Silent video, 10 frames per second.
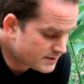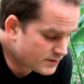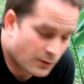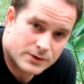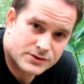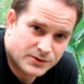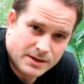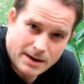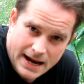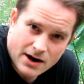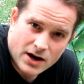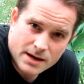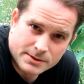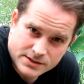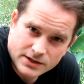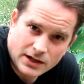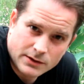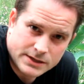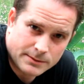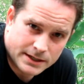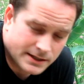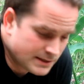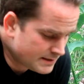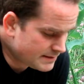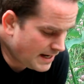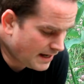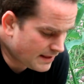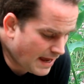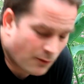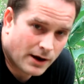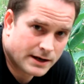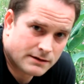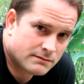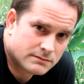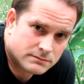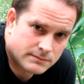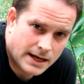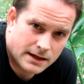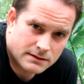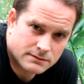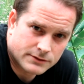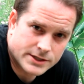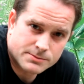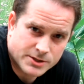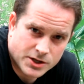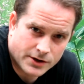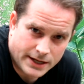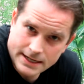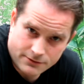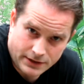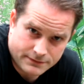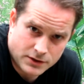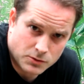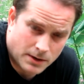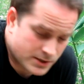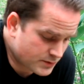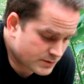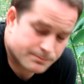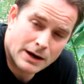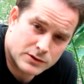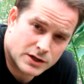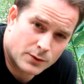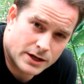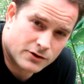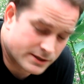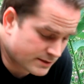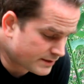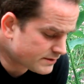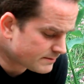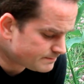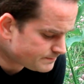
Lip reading: so it wasn't really my area, but still I was able to take that one and make it reach maturity. I didn't really have to do much. It was about to go into chrysalis.